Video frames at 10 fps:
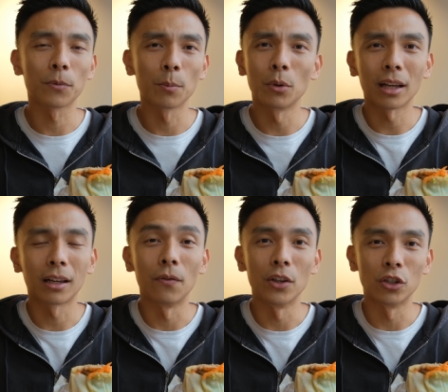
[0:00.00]
more like
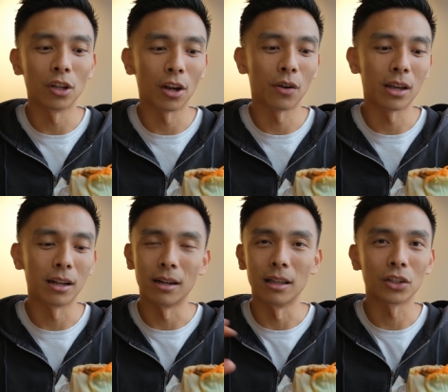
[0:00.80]
a
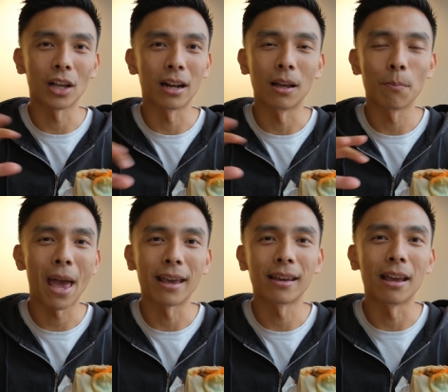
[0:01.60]
vegetarian inside a
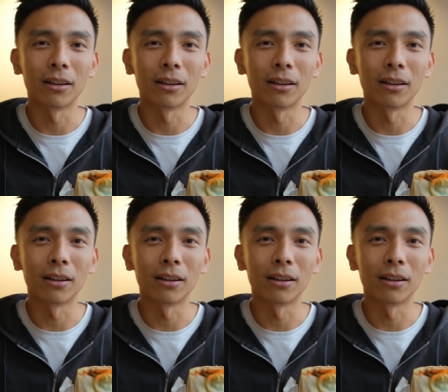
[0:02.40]
pancake.